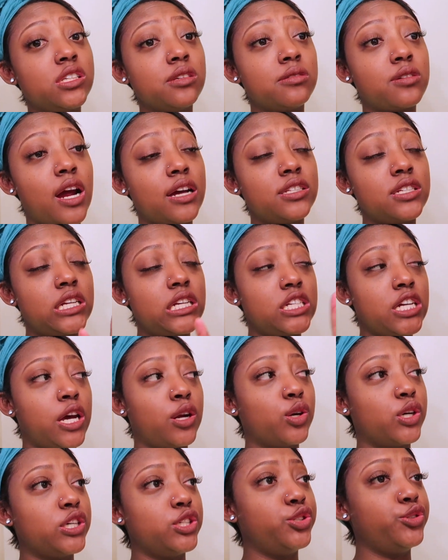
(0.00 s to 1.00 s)
subscribe to the
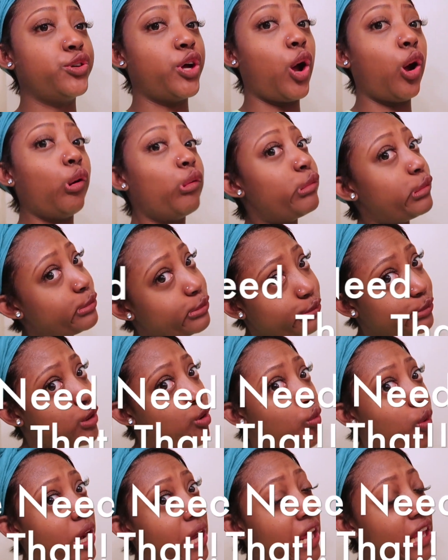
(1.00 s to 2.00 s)
channel because you know
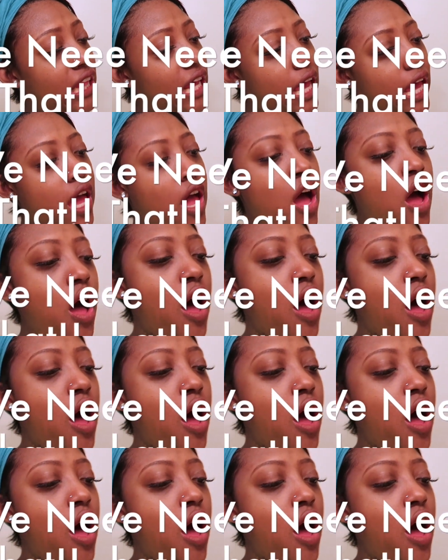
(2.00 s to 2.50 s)
we need that.